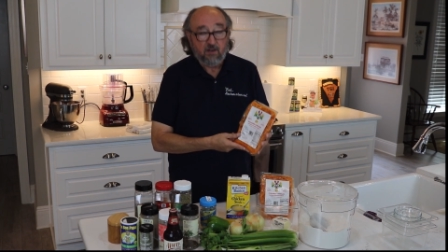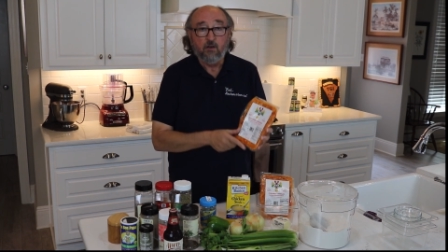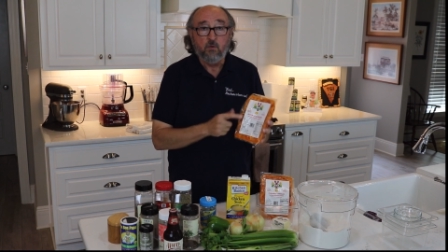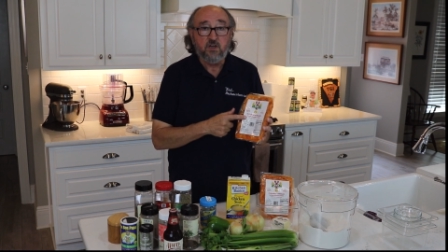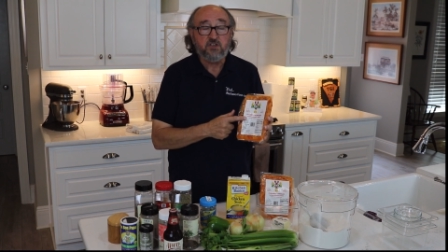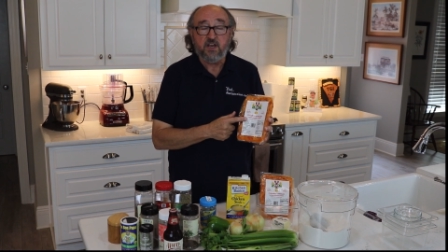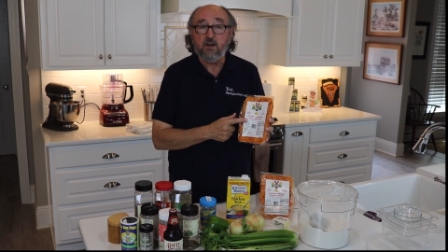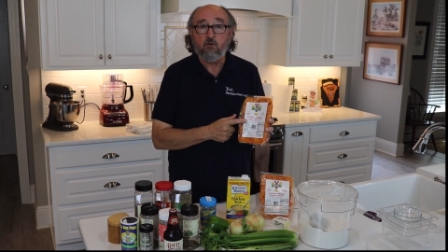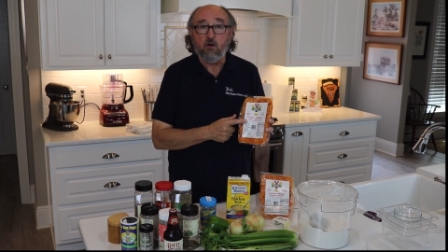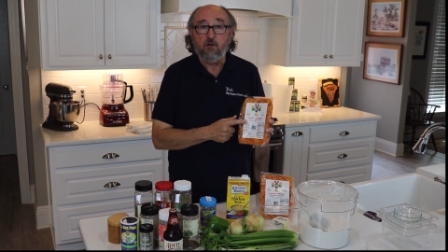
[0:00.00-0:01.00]

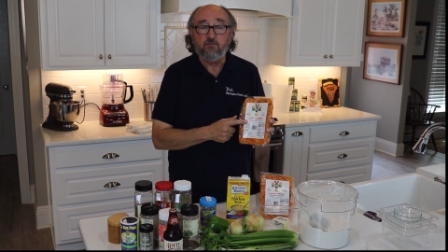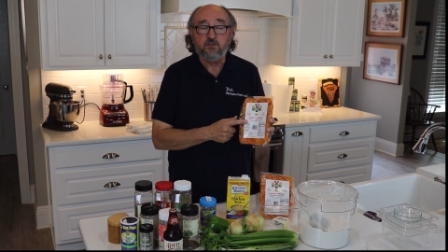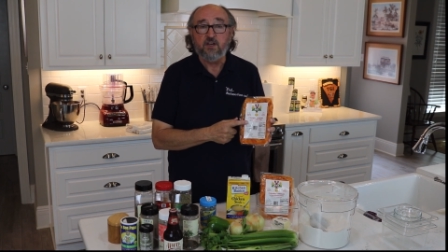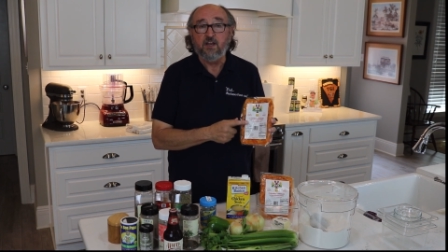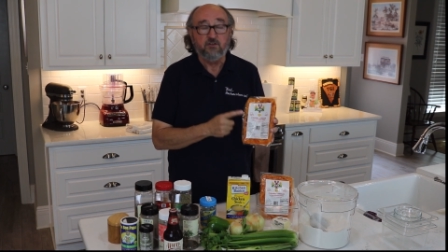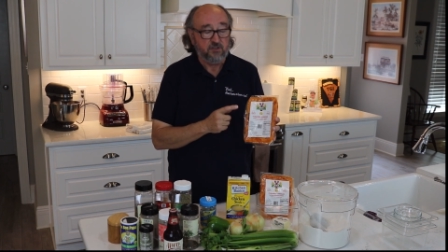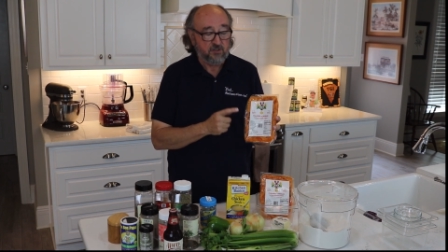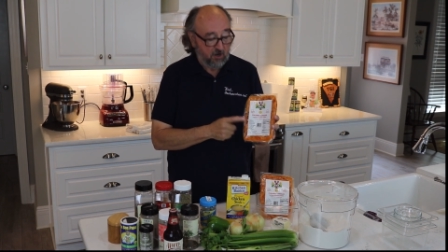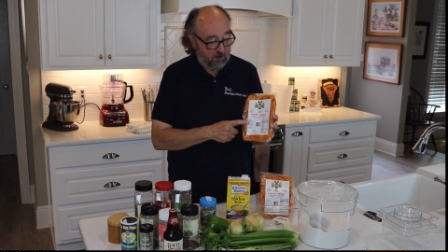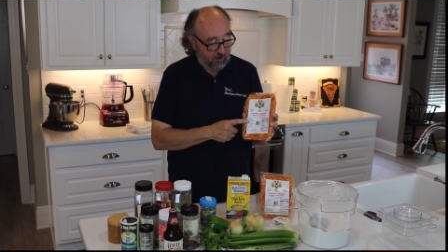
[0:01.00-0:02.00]
Louisiana crawfish tails
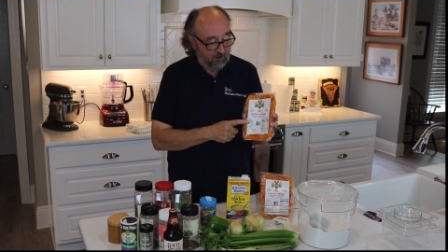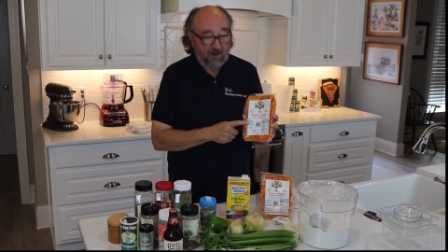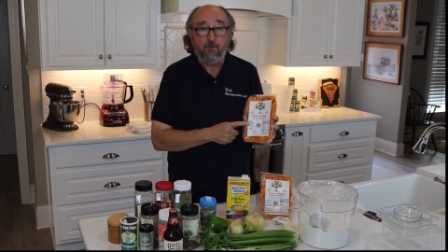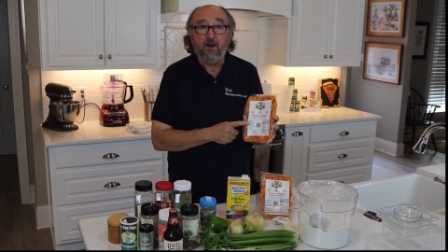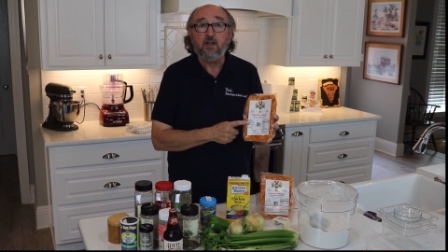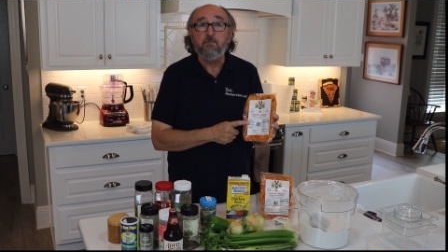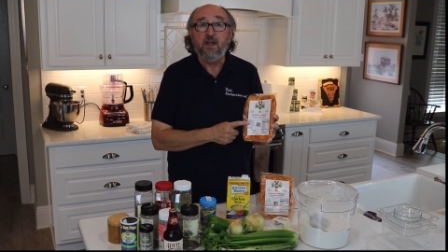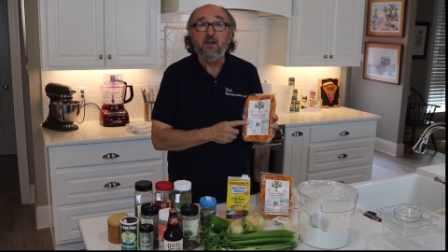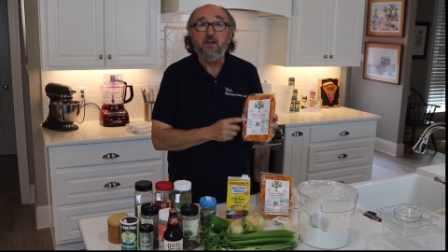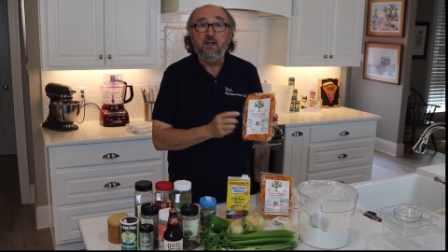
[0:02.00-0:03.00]
is all I
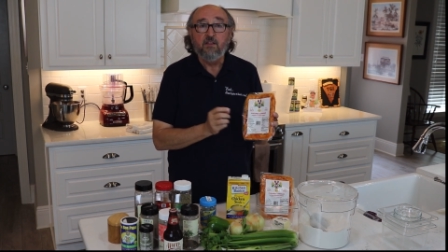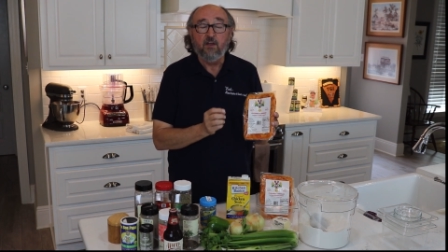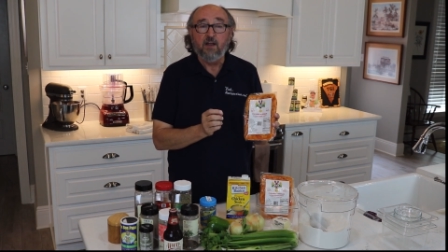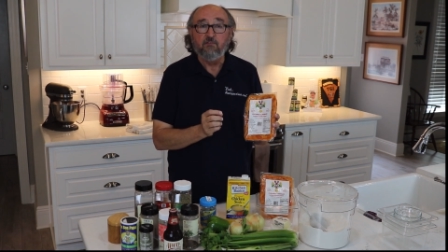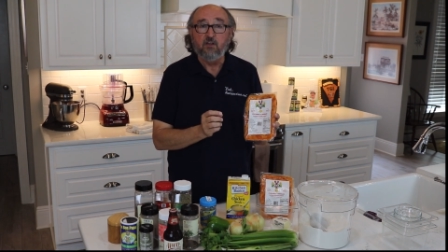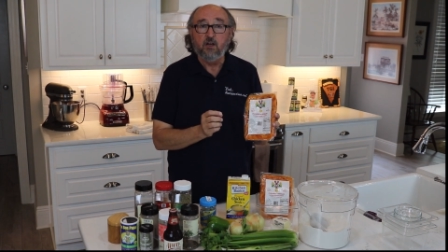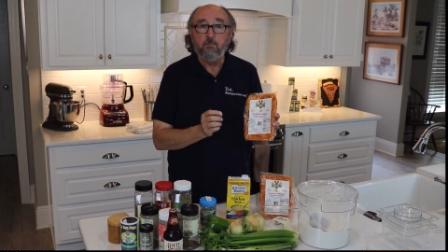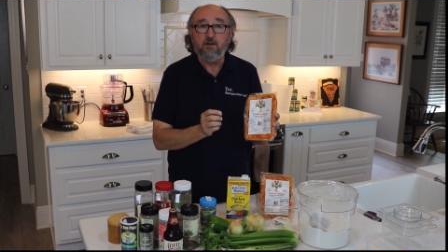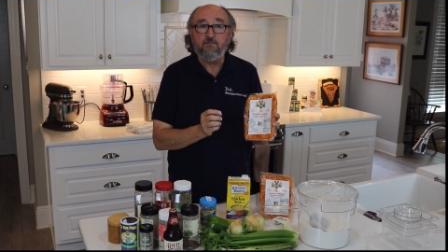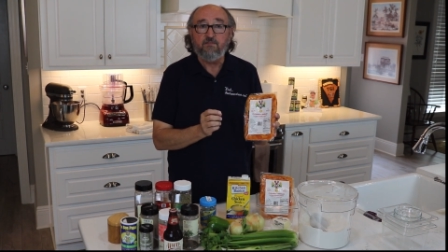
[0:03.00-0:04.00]
recommend. They'll have a little
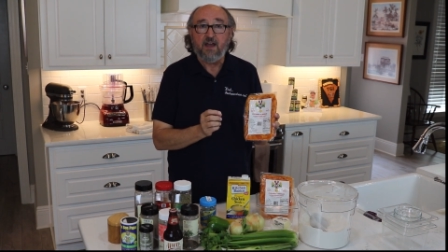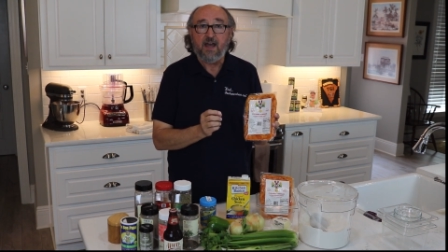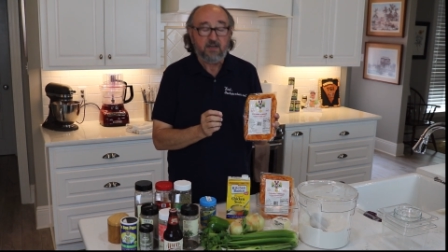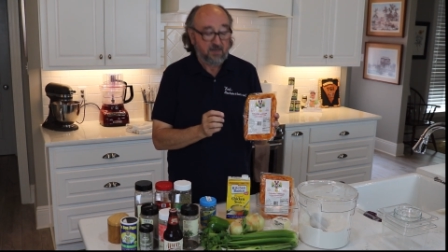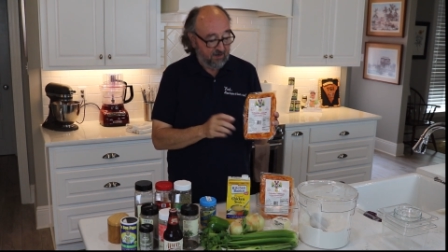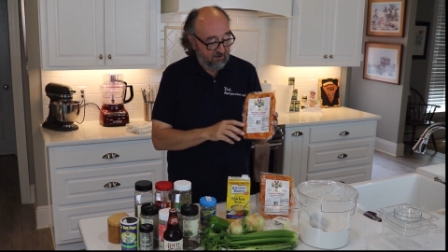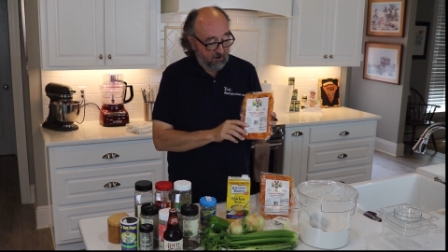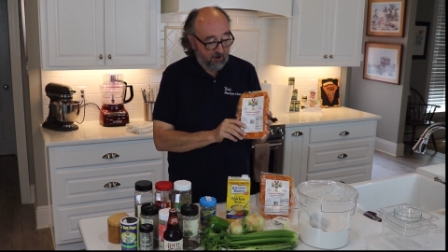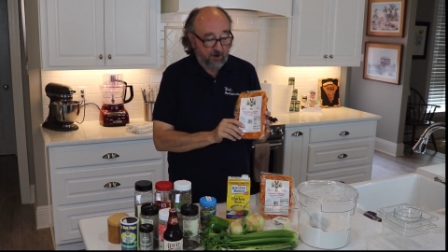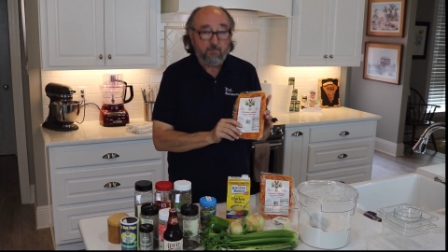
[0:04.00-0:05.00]
bit of fat
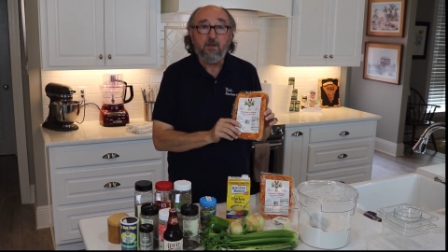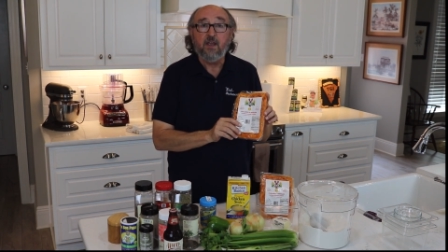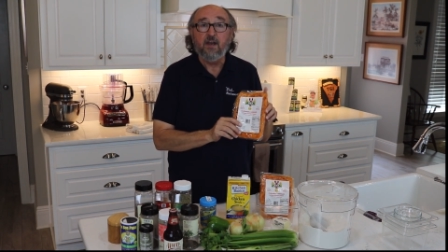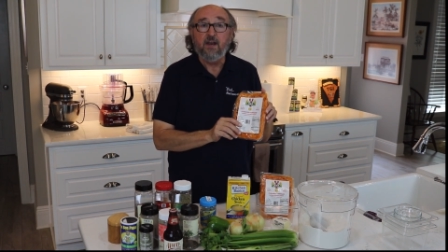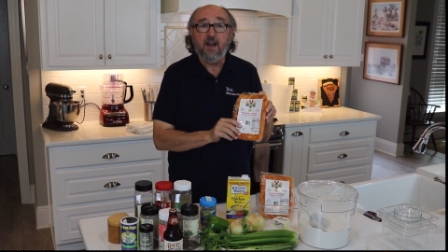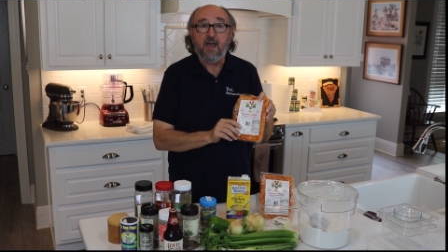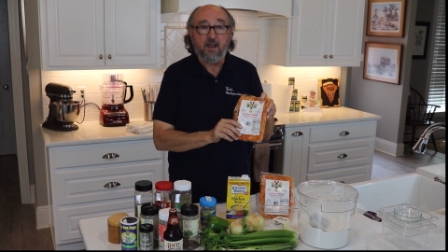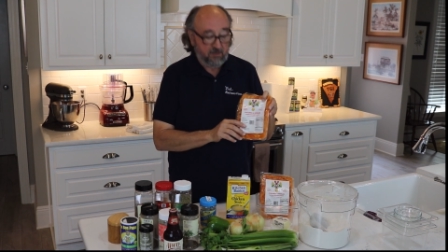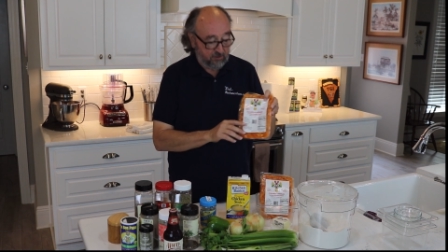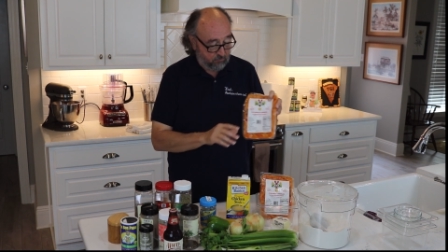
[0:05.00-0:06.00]
on them, and
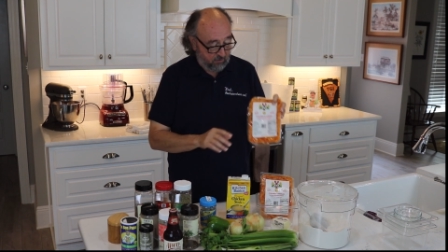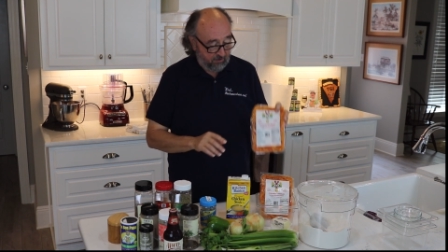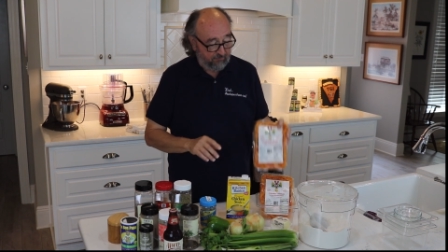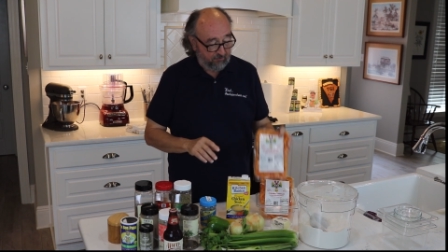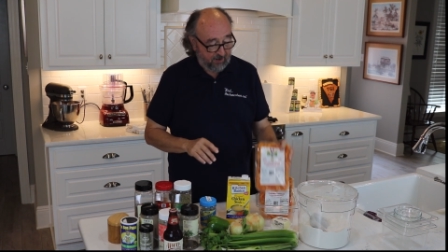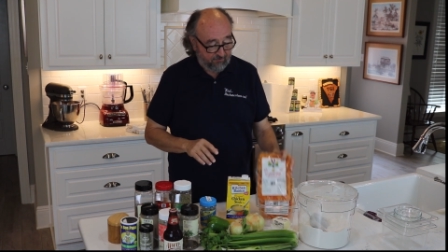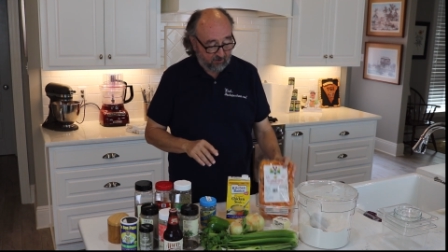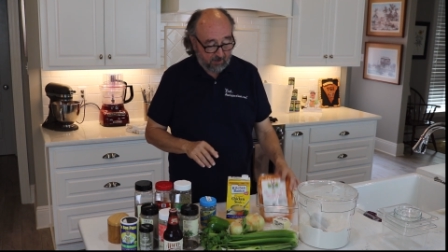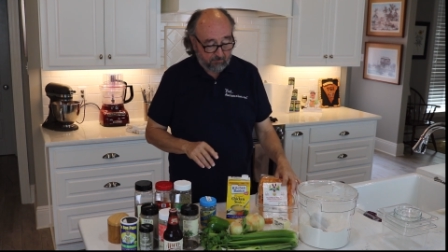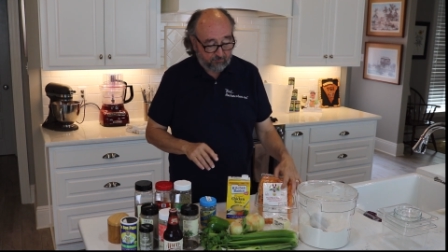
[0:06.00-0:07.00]
that is where the flavor
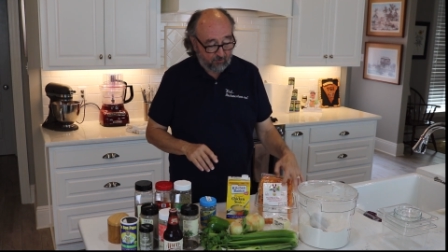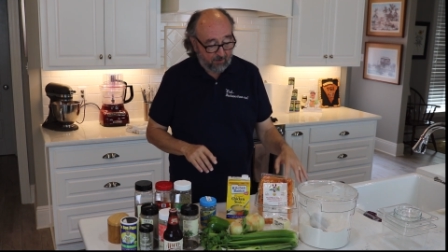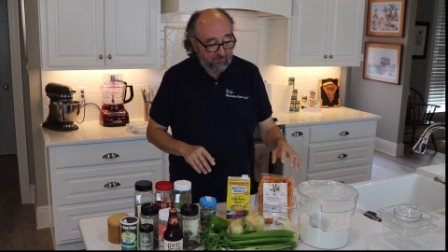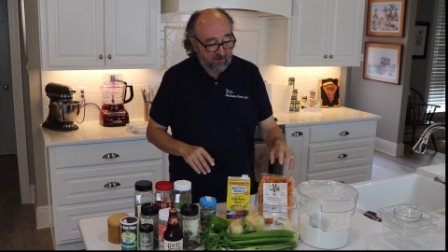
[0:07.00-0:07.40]
comes from.